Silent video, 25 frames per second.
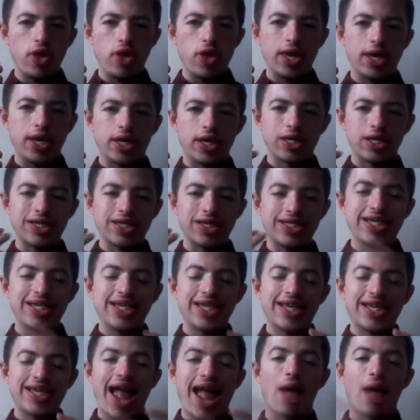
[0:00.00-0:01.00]
in
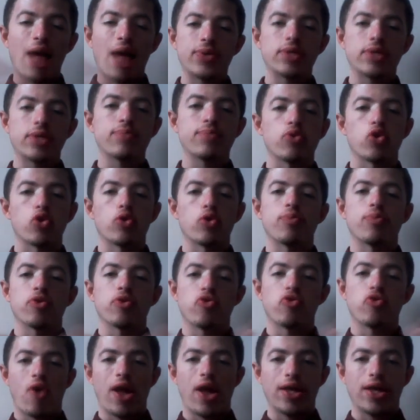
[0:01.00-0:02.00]
seeing how this book
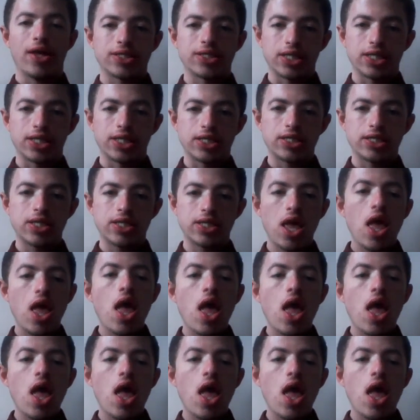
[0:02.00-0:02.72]
progresses.